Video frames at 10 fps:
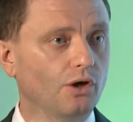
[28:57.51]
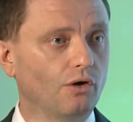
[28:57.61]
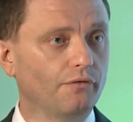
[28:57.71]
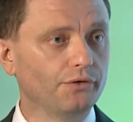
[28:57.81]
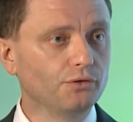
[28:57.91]

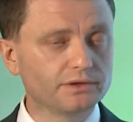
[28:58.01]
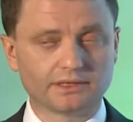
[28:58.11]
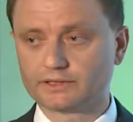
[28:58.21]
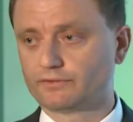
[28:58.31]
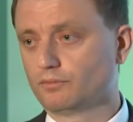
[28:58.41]
of
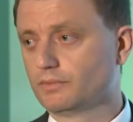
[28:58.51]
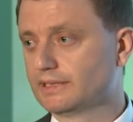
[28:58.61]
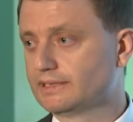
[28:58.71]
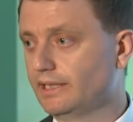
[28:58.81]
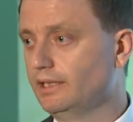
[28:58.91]
users from the
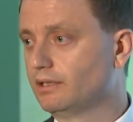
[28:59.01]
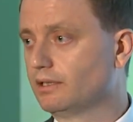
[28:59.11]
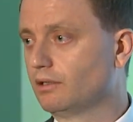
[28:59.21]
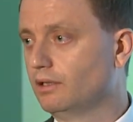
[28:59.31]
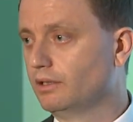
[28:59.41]

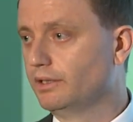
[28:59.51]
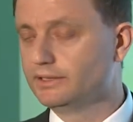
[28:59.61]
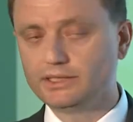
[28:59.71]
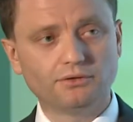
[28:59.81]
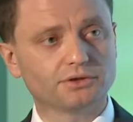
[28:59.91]
state
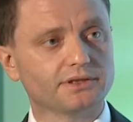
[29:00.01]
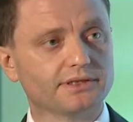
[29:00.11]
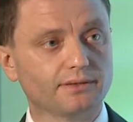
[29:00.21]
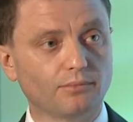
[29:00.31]
institutions in